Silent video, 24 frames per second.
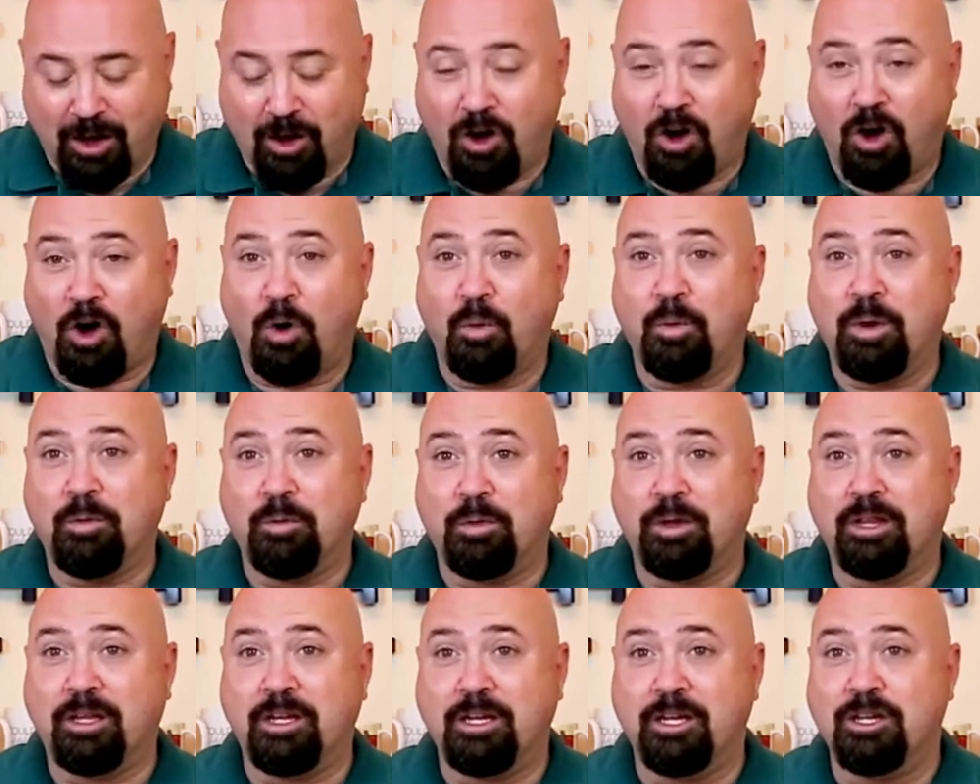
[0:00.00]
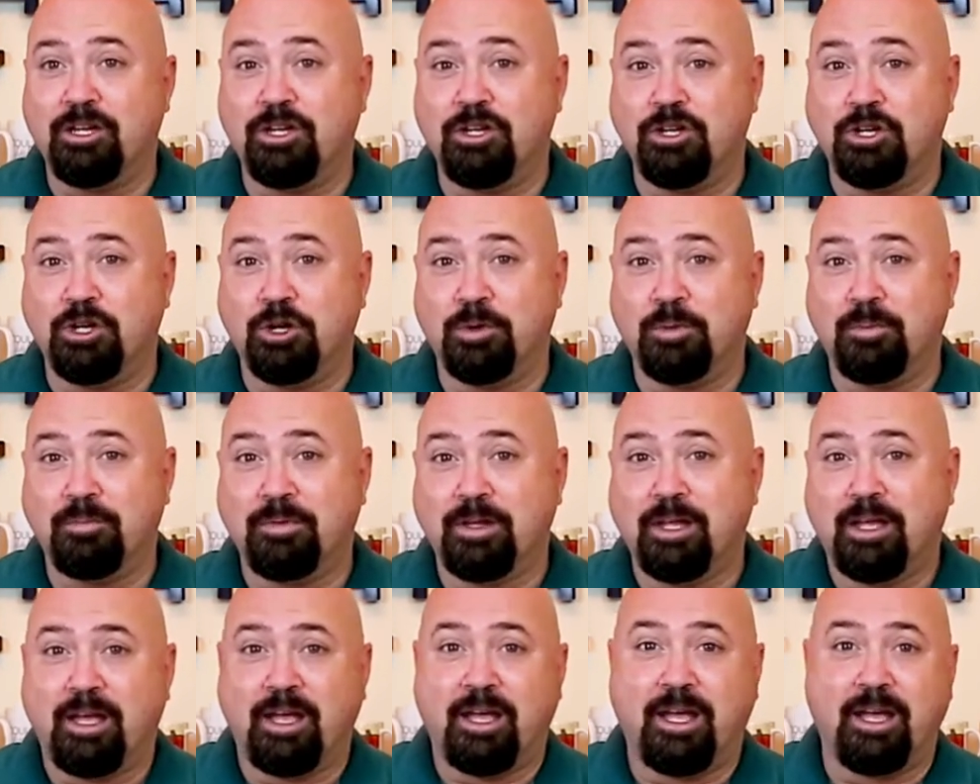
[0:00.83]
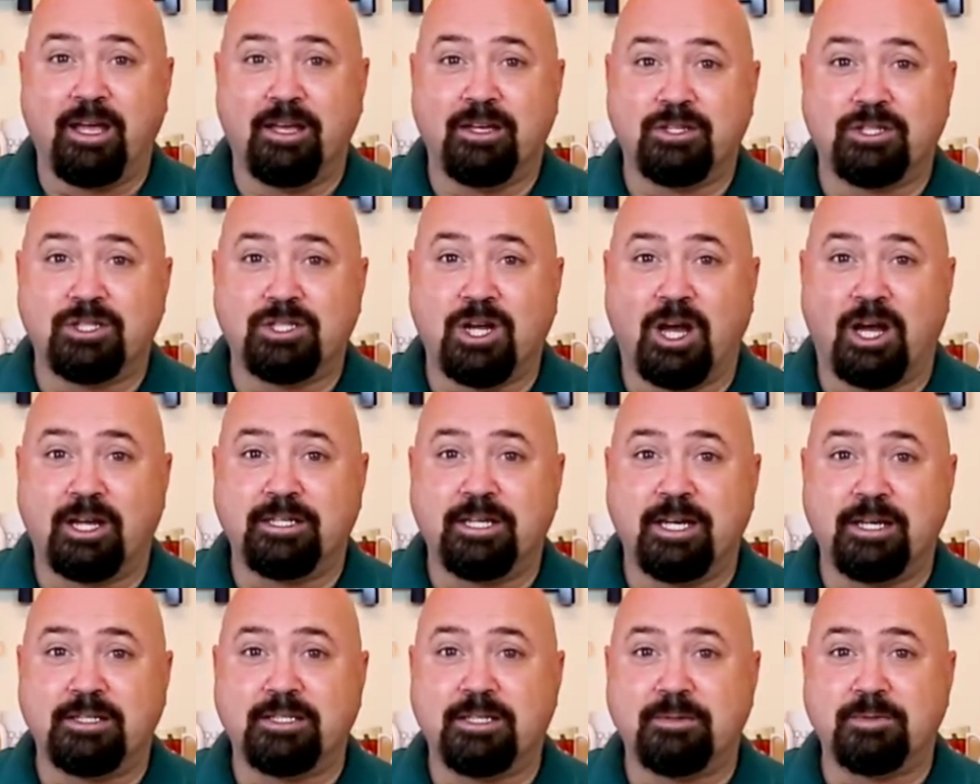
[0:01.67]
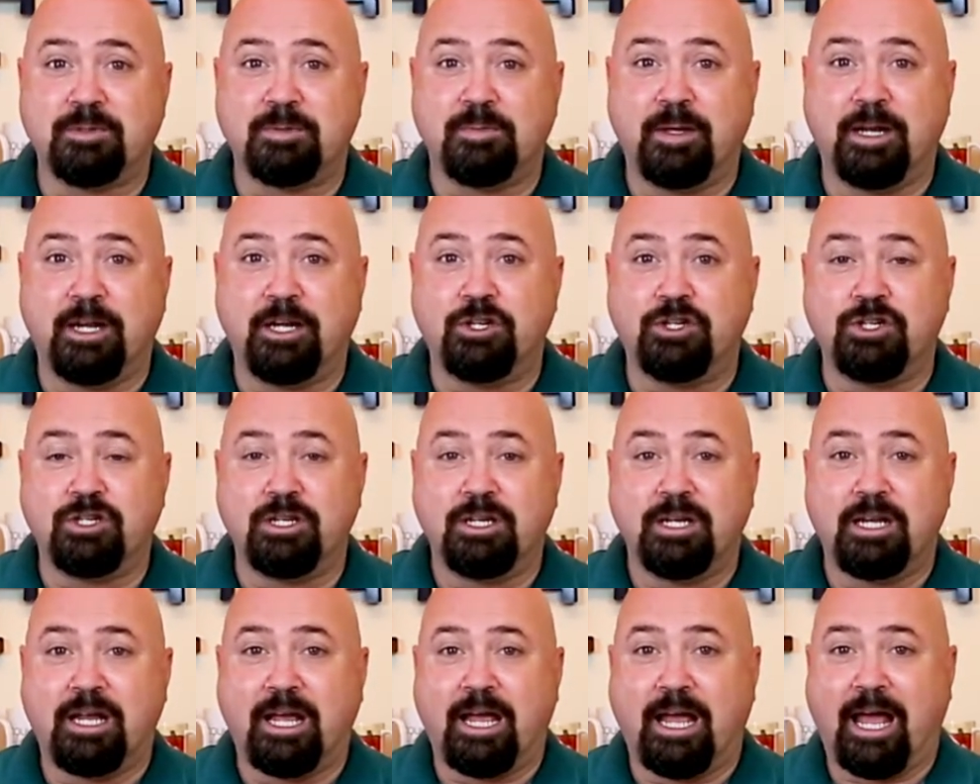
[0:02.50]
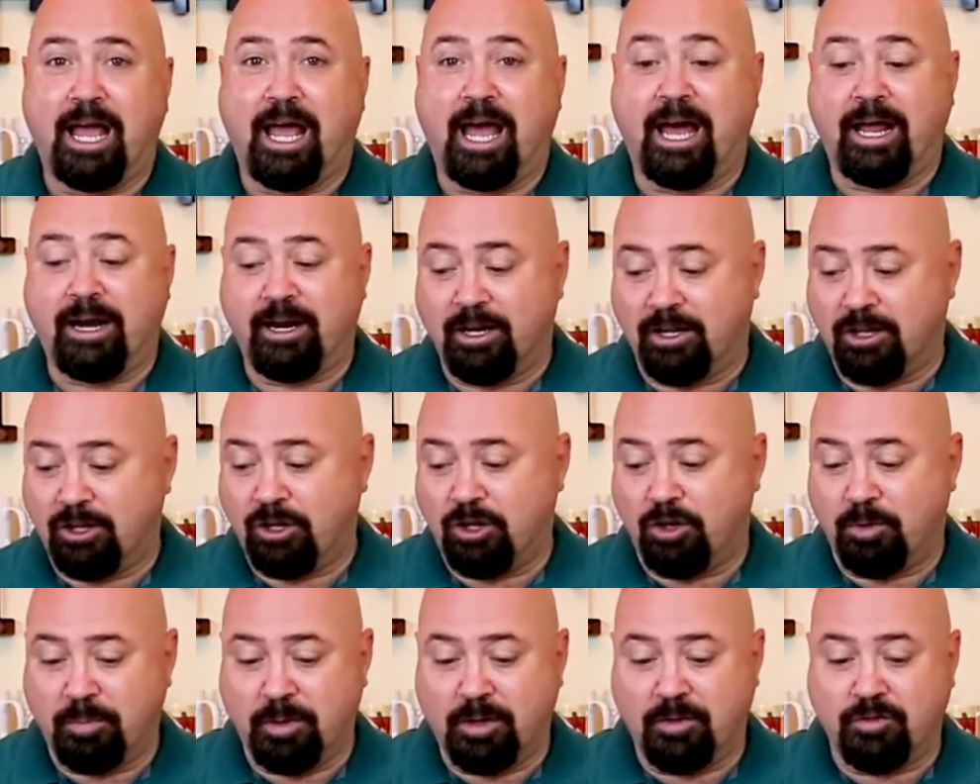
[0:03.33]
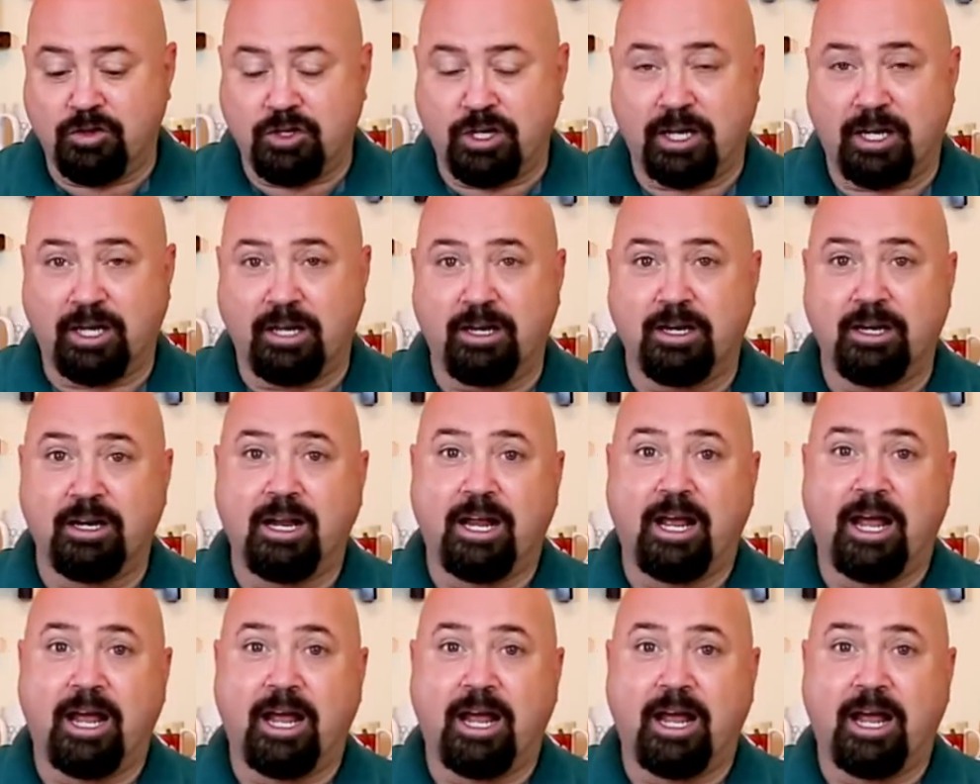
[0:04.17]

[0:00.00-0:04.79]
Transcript: All we really need to do is saute some spinach, add in a little bit of chicken,